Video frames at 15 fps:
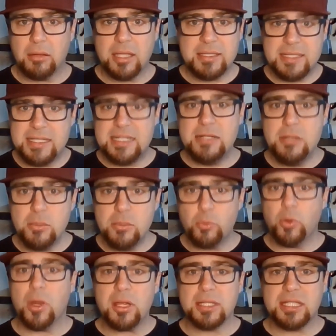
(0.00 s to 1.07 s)
It's,
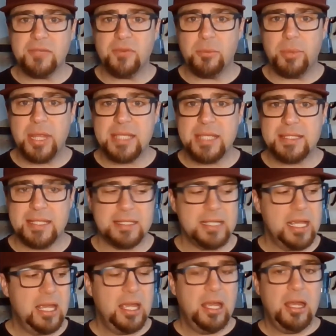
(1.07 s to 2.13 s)
we're all at different places.
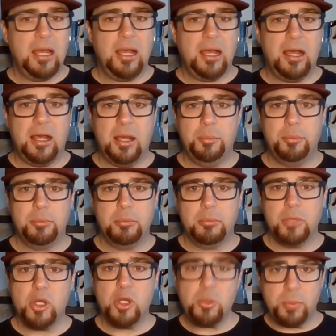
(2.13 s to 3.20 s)
Um,
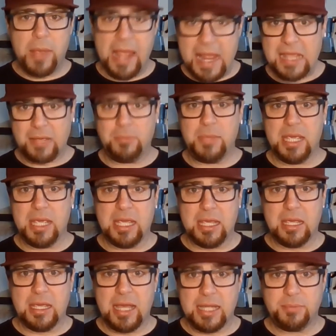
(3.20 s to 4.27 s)
you're paying
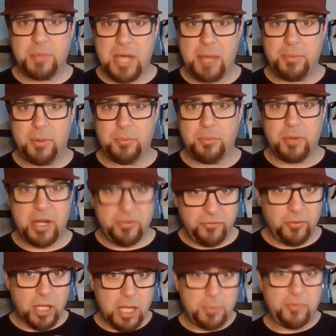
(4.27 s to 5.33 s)
me at the pop-up, right,
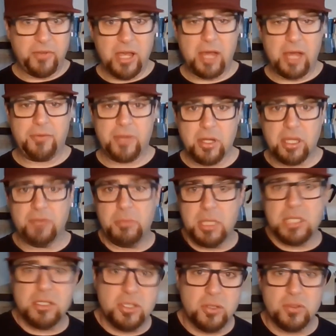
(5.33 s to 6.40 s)
for a cup of coffee. You're giving
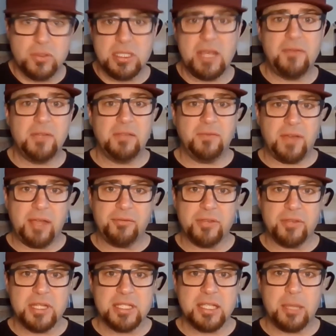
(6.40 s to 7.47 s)
me two seventy-five for
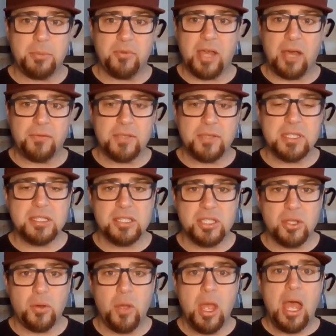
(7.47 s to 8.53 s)
this cup of coffee. And
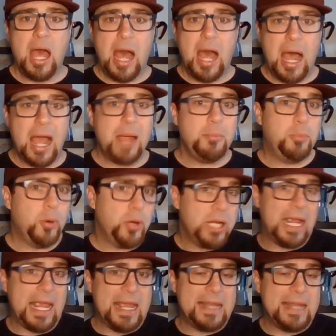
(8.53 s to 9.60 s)
so I'm
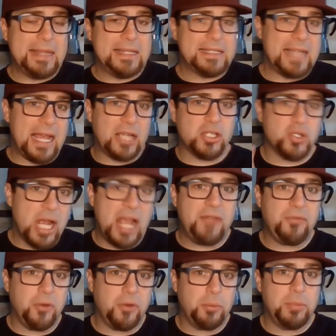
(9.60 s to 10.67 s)
putting in this extra
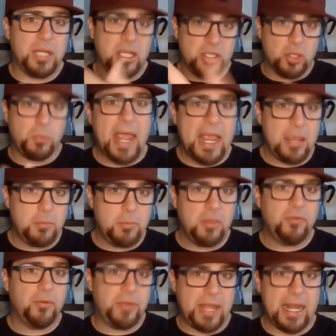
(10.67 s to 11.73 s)
effort because you're paying me
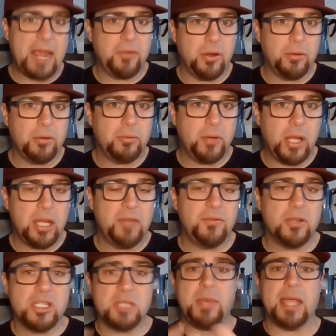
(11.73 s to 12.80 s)
for that effort, right? If
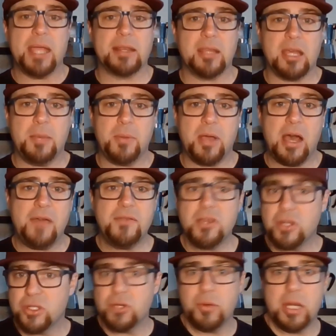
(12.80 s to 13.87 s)
you're just buying the cup of coffee and
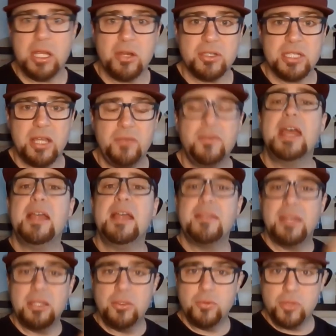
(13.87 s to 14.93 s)
you're doing it yourself,
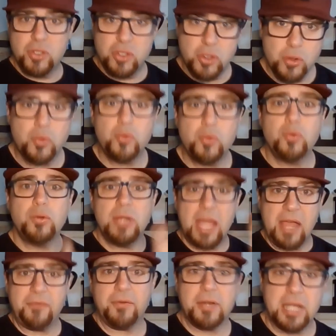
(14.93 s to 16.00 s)
then you do
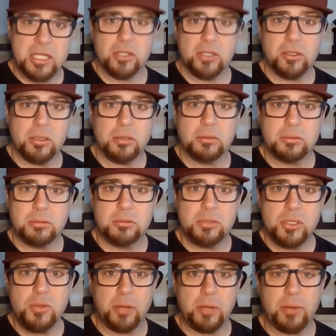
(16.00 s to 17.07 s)
the effort that you're
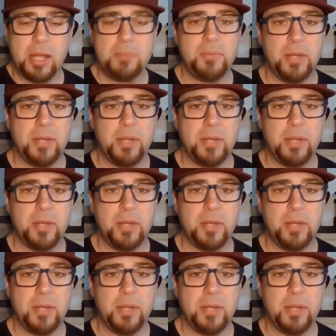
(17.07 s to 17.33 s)
doing, right?